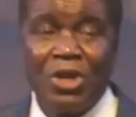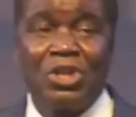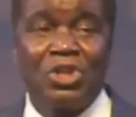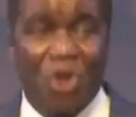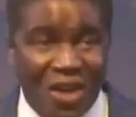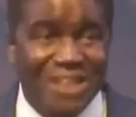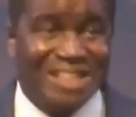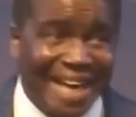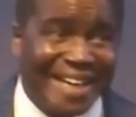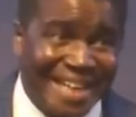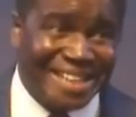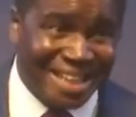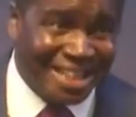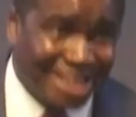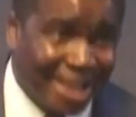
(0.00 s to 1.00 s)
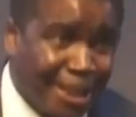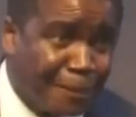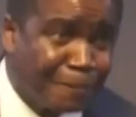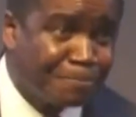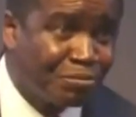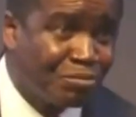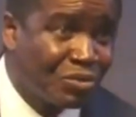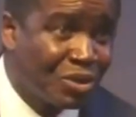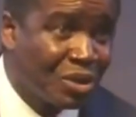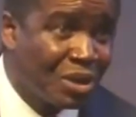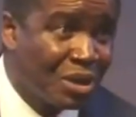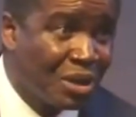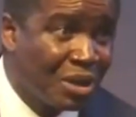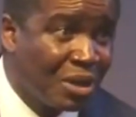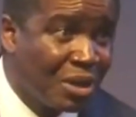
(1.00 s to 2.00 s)
don't take it easy.
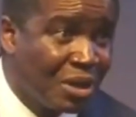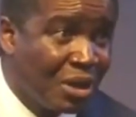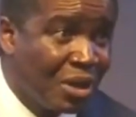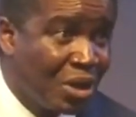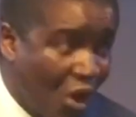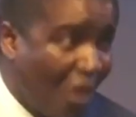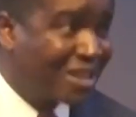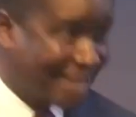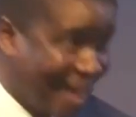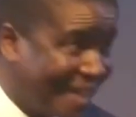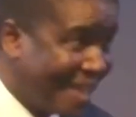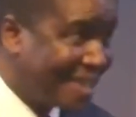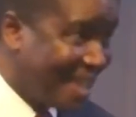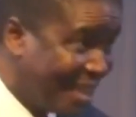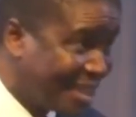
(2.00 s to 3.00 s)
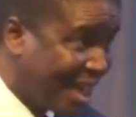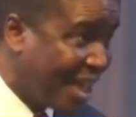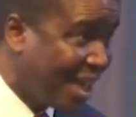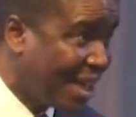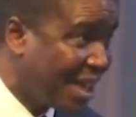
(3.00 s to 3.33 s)
Don't take it easy.